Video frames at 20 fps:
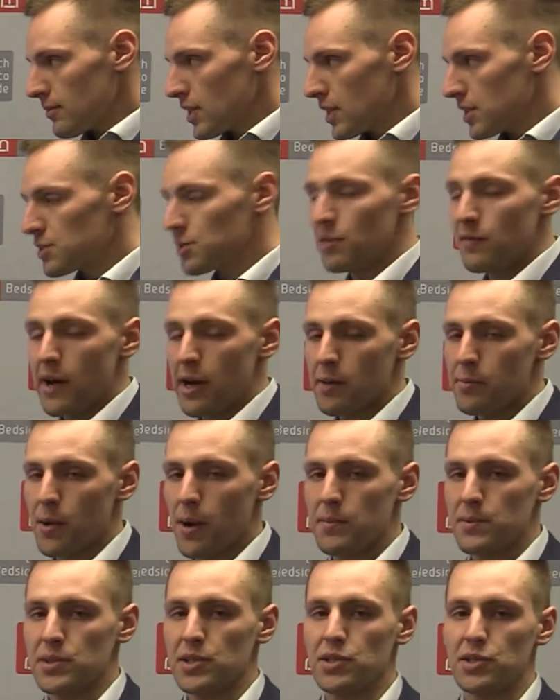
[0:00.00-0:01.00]
So the value
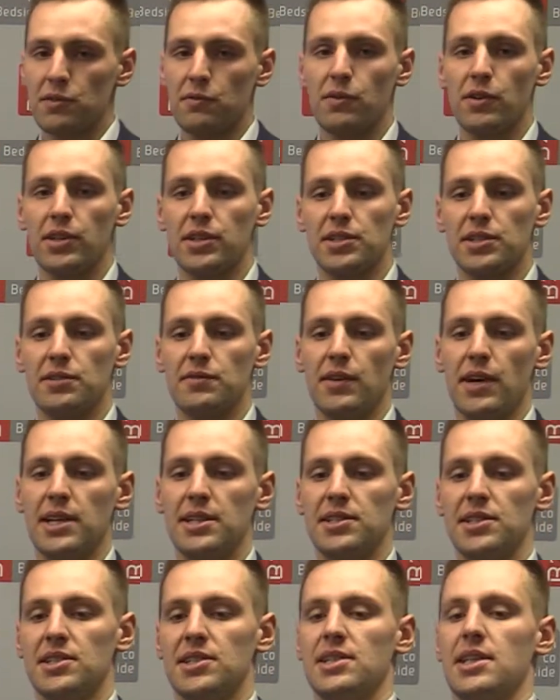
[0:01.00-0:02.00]
proposition for this
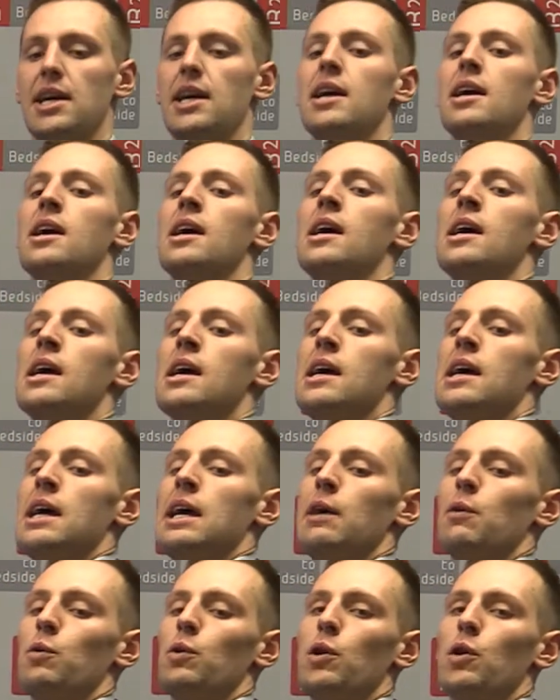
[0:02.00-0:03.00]
device is that
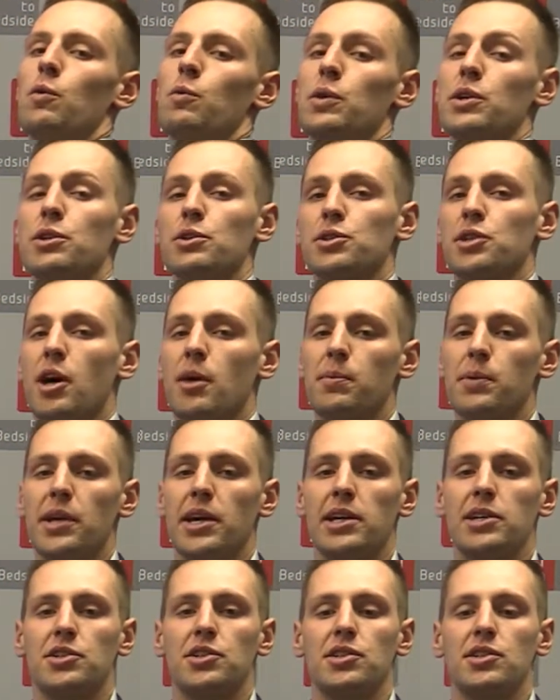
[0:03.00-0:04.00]
it will reduce
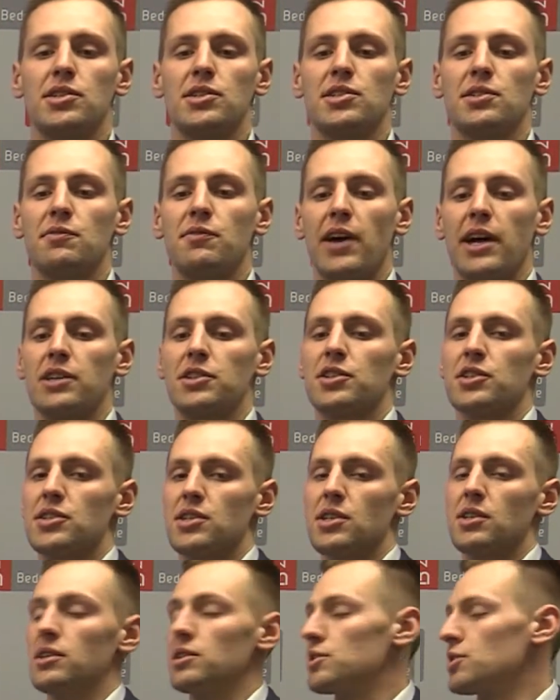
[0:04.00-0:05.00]
complications, infections,
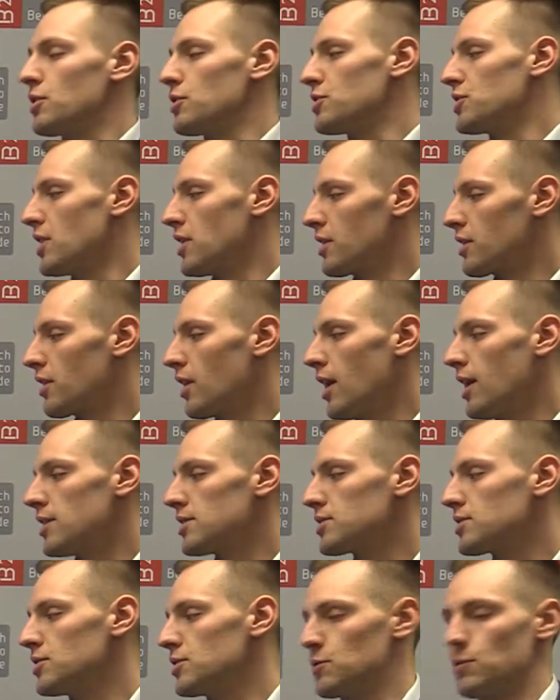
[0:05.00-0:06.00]
and the associated
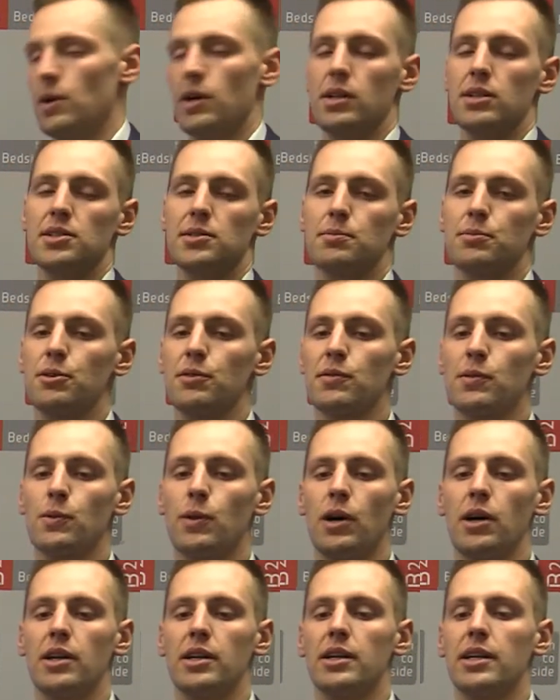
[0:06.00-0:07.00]
costs, as well as improve the
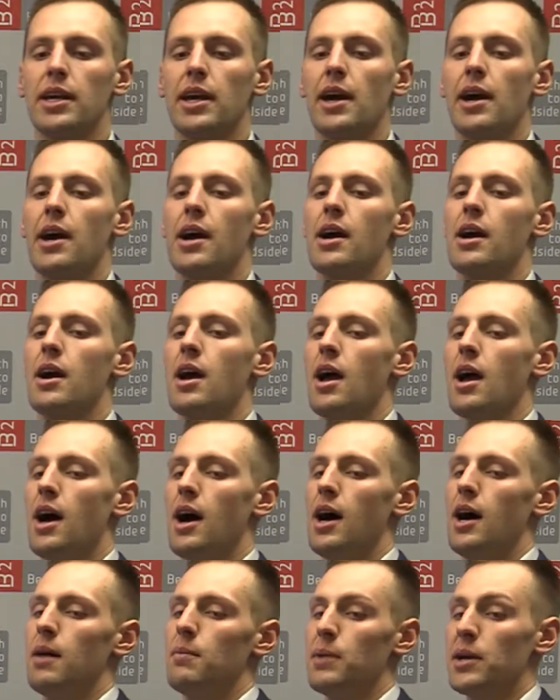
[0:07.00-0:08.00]
quality of care,
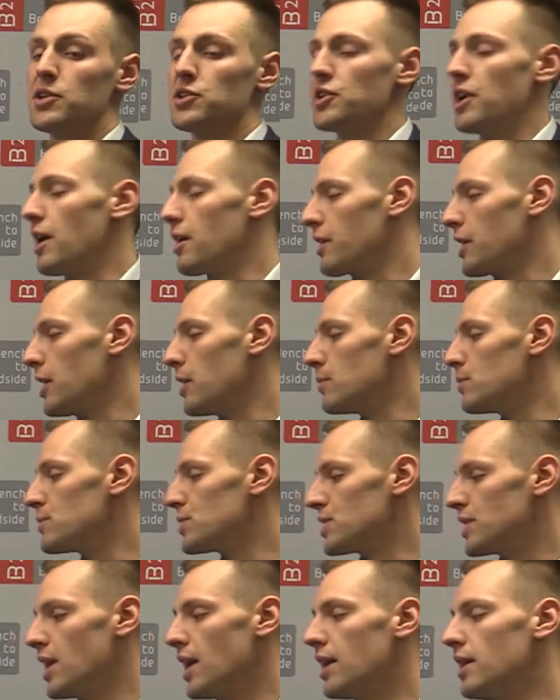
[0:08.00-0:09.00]
patient
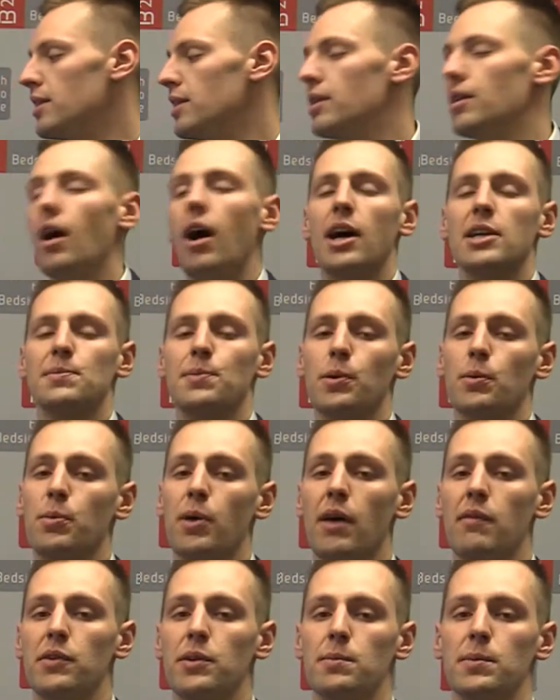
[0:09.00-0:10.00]
outcomes, and hospital
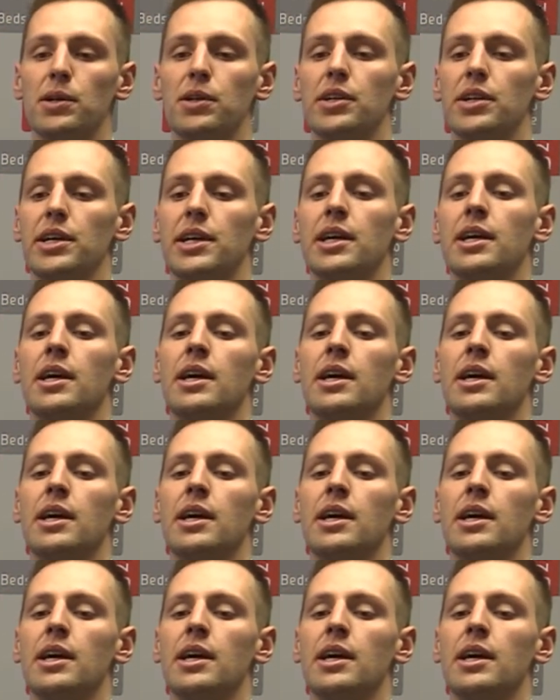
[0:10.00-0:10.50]
profitability.